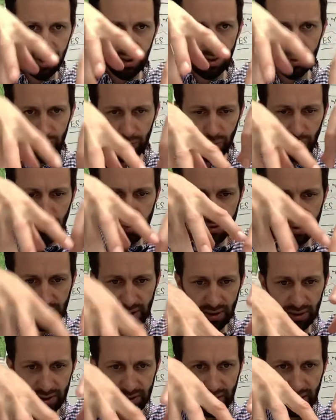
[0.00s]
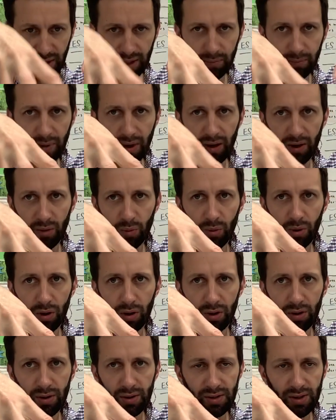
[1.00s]
roots that stick up out of the
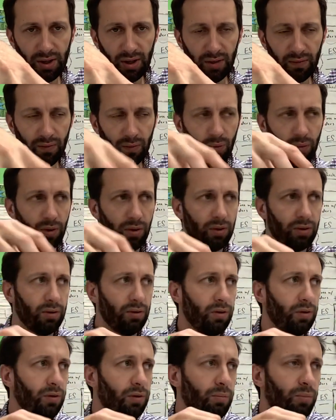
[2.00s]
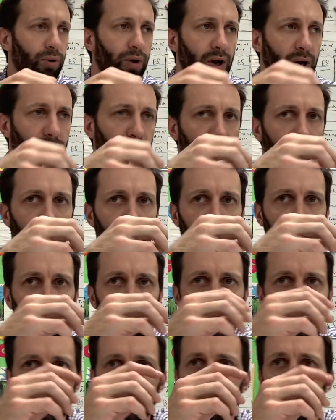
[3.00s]
water you can see everywhere. Mariah, you getting all
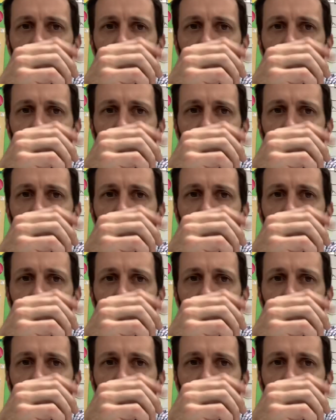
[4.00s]
this?